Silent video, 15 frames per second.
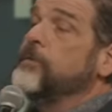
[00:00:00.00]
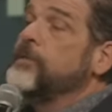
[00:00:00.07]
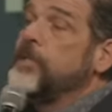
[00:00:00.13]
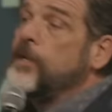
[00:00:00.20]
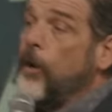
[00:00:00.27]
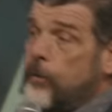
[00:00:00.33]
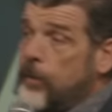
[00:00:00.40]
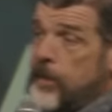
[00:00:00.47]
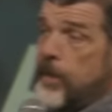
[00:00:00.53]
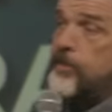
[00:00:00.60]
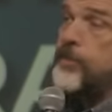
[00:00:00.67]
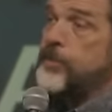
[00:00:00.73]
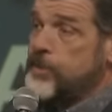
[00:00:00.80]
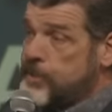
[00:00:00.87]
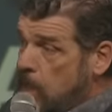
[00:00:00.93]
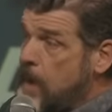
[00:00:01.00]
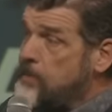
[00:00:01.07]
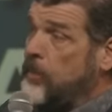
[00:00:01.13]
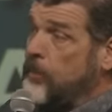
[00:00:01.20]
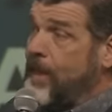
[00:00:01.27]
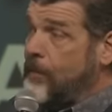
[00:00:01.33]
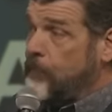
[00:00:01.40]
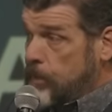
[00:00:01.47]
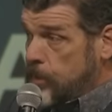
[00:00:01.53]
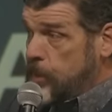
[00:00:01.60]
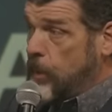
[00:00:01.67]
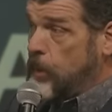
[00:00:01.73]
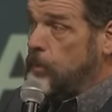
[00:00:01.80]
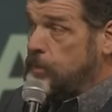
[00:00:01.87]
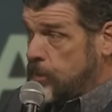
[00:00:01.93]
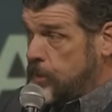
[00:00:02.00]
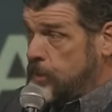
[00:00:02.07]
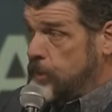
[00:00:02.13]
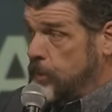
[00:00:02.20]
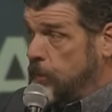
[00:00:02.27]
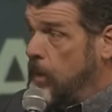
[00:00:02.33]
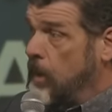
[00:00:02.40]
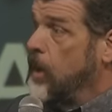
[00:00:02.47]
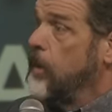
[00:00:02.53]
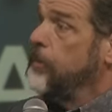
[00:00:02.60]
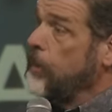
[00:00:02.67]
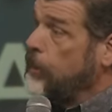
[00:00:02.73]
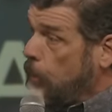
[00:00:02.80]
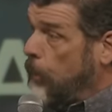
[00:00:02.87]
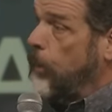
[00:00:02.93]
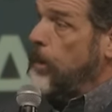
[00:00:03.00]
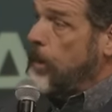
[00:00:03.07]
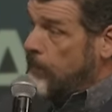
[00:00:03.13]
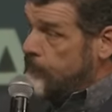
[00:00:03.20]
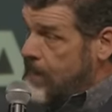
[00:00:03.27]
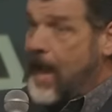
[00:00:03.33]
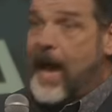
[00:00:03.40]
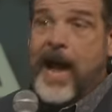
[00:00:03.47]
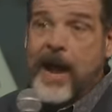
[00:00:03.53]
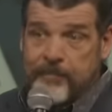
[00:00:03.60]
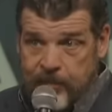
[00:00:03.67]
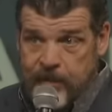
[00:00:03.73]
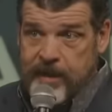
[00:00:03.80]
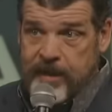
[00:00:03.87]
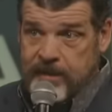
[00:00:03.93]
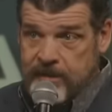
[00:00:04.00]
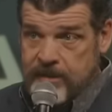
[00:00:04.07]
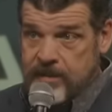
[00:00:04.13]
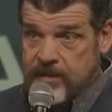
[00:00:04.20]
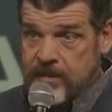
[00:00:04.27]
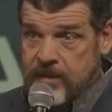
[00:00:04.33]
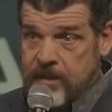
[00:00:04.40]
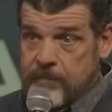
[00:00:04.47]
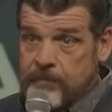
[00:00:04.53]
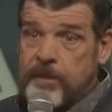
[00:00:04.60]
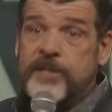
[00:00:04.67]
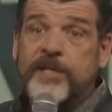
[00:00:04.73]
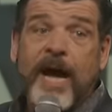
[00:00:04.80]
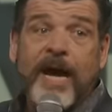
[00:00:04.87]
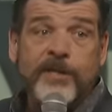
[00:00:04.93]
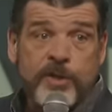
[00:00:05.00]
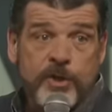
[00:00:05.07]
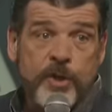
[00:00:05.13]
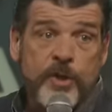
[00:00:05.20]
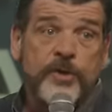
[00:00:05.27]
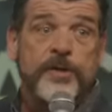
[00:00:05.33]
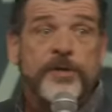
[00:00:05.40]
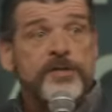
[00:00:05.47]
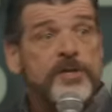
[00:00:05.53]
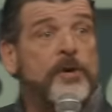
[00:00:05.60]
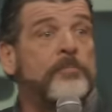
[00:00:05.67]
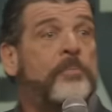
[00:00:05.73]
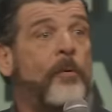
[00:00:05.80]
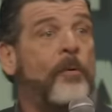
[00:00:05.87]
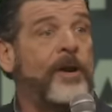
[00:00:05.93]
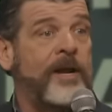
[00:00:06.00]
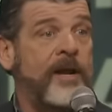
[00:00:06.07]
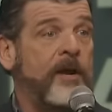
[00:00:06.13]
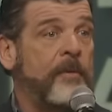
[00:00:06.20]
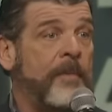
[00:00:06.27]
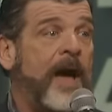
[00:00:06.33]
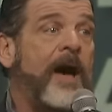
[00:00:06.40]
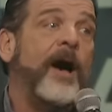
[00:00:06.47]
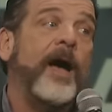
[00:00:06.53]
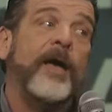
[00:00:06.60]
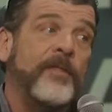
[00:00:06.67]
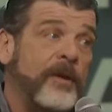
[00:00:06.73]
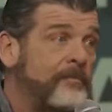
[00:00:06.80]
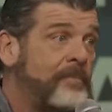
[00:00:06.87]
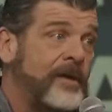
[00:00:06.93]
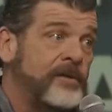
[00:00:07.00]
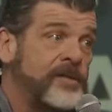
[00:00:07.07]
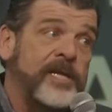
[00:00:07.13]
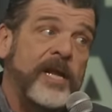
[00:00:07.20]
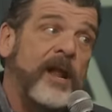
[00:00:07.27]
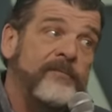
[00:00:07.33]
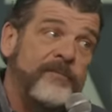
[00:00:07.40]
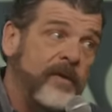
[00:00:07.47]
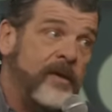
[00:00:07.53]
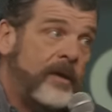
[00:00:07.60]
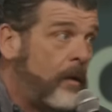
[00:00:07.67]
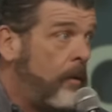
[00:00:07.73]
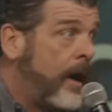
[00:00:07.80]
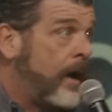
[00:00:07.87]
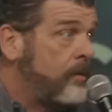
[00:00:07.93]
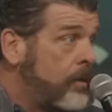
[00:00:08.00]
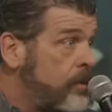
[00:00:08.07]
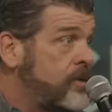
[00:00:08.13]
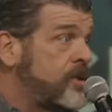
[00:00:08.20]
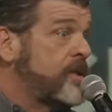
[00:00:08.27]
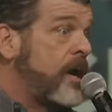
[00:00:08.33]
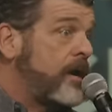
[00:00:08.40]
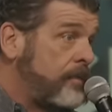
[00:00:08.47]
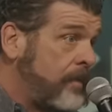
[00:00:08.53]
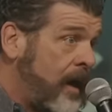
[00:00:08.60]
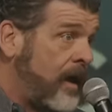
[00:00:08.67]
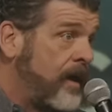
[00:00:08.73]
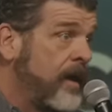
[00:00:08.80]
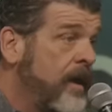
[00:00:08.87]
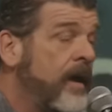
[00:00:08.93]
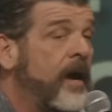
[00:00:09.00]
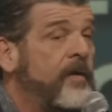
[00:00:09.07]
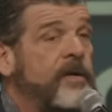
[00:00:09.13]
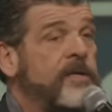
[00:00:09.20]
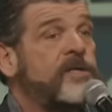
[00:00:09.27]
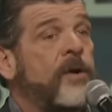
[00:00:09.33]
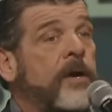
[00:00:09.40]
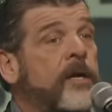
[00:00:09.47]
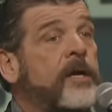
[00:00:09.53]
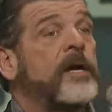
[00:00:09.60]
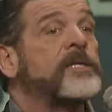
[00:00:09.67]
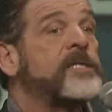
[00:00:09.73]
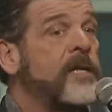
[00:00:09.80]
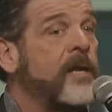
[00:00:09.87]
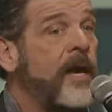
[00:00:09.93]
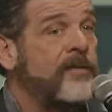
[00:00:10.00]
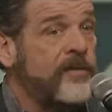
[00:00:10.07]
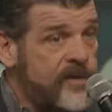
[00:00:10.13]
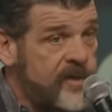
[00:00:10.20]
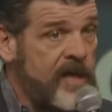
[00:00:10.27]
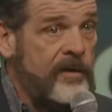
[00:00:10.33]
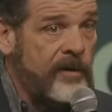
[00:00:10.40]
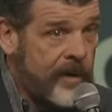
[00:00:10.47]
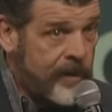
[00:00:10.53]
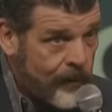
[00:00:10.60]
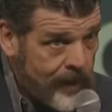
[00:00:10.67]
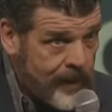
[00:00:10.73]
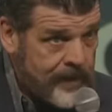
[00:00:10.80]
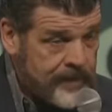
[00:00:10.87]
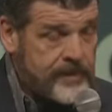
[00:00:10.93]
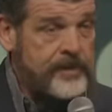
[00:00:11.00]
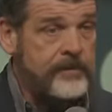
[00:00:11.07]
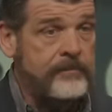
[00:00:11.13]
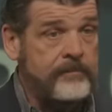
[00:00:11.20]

the only other disciple that would go to the court of the high priest, besides Judas, who pointed him out. And then Peter said, I, You know, I don't know what you're talking about. And then he started cussing like the sailor he was.